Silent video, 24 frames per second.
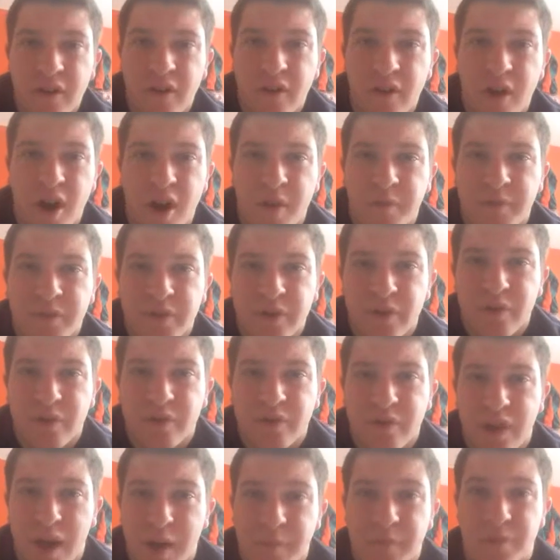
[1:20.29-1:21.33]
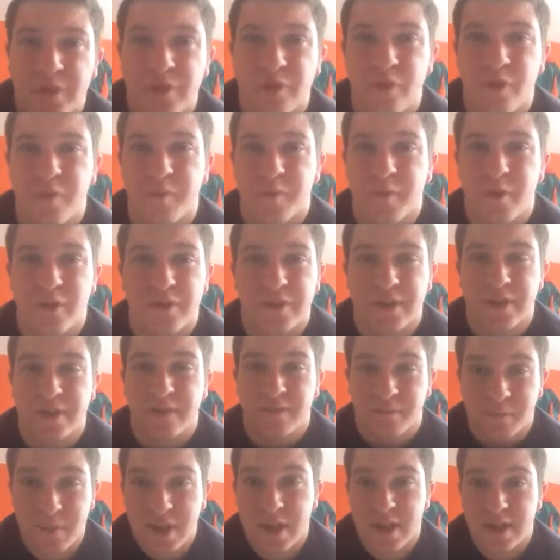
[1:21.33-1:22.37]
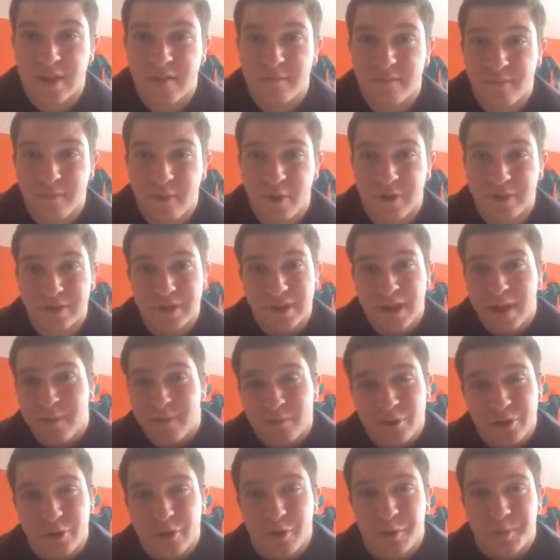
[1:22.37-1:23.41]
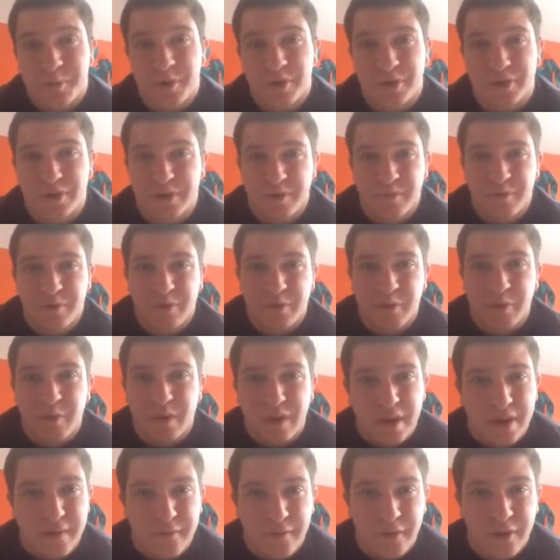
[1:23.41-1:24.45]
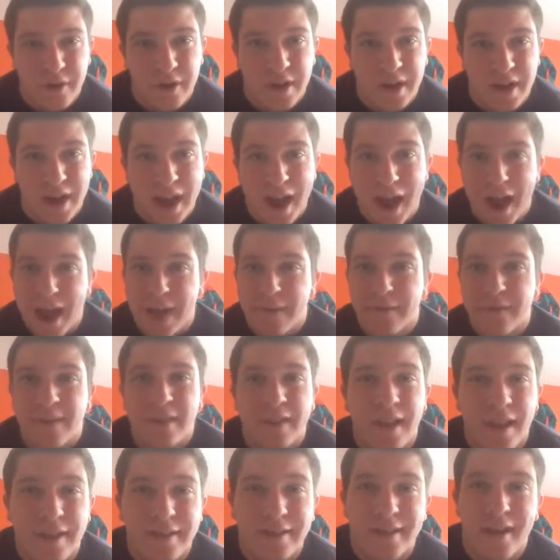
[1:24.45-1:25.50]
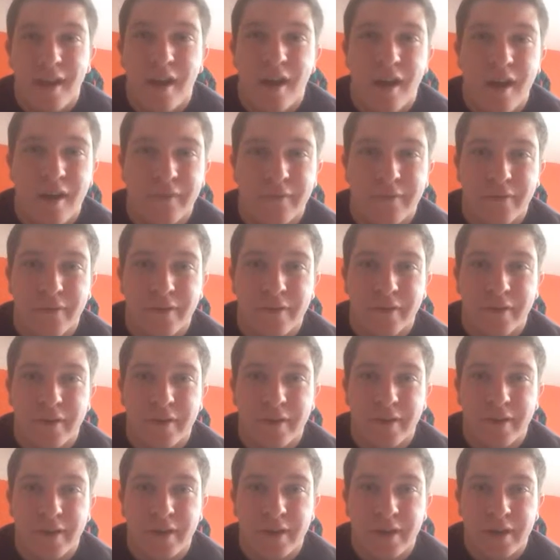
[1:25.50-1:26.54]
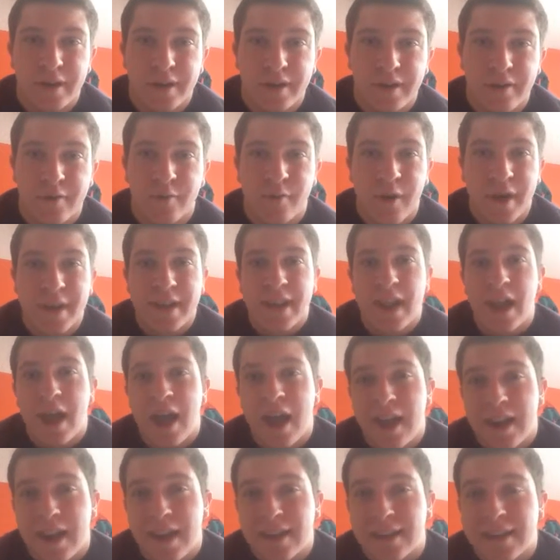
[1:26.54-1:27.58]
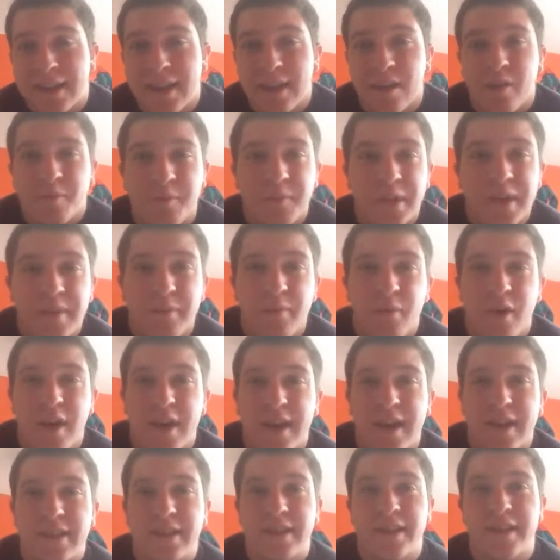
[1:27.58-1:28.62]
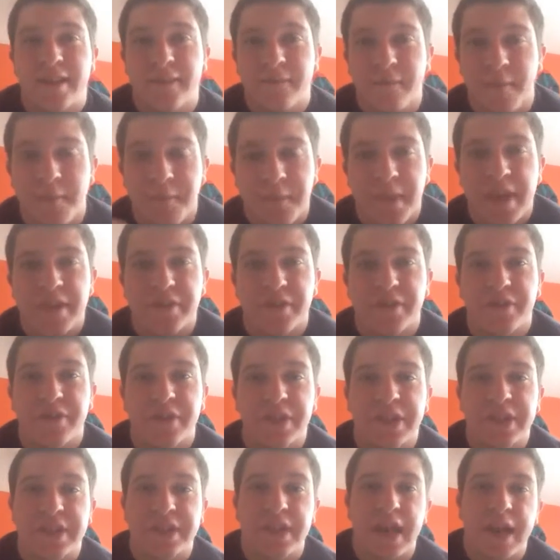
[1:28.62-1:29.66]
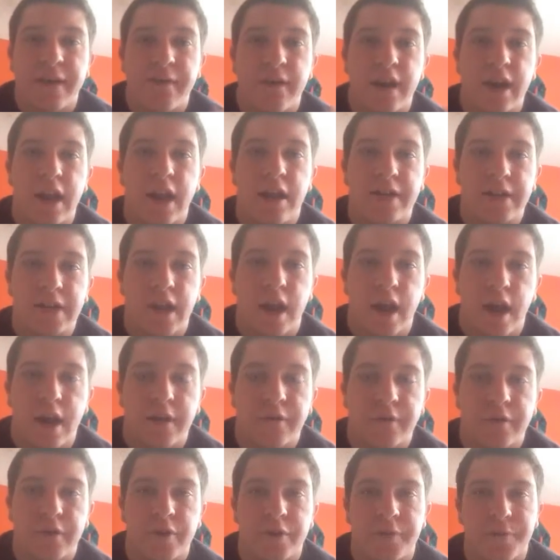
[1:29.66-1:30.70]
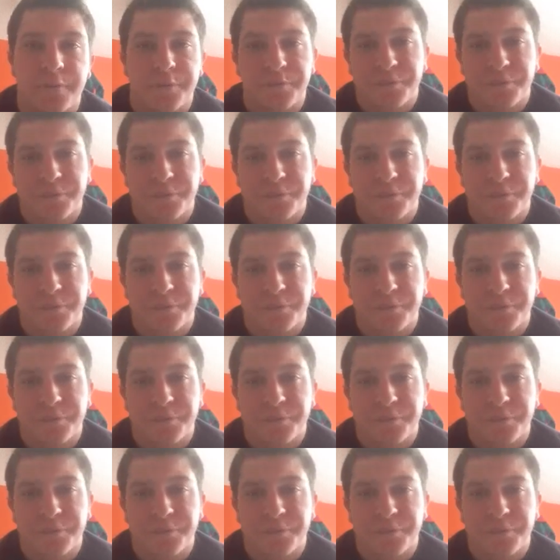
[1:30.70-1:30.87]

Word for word: or I'm so, I'm a short person. Me? Personally, I'm a short person, but whatever. I have a lot to offer. Right now, I like to help people. I like to give them messages. I have a lot to offer.